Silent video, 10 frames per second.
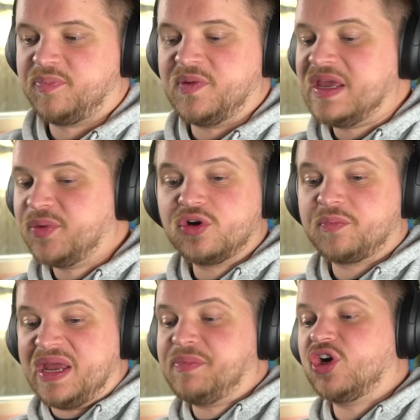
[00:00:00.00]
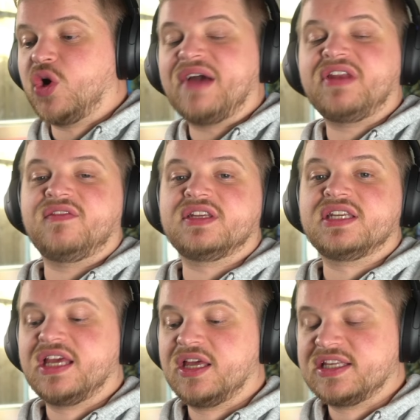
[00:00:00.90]
people who haven't
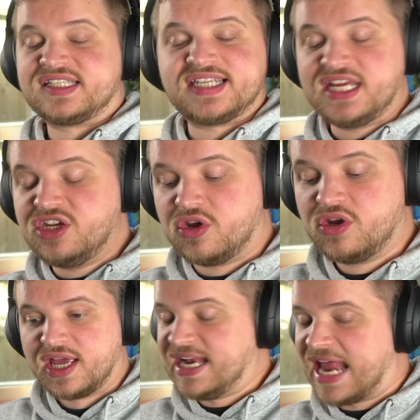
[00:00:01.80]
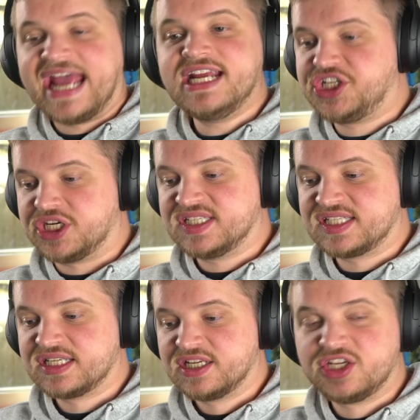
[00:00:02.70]
even seen you in
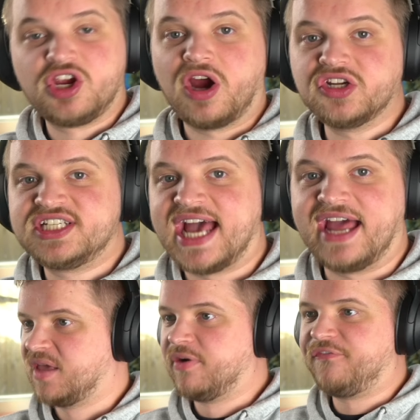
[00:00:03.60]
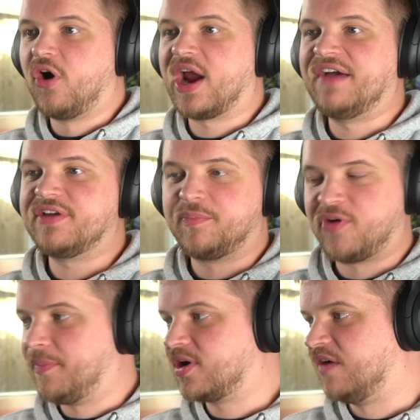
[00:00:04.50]
ages, your own dad, before having a
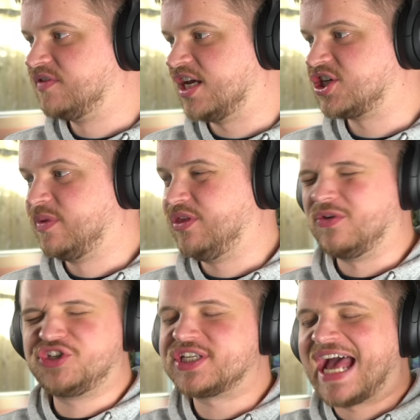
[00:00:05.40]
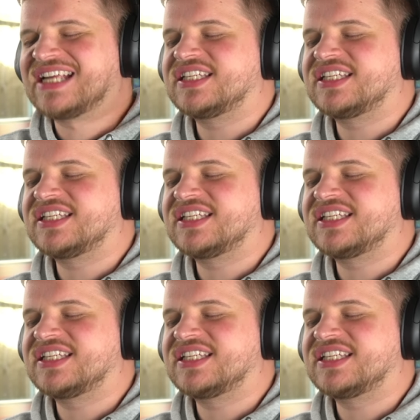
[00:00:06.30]
proper conversation with you, just has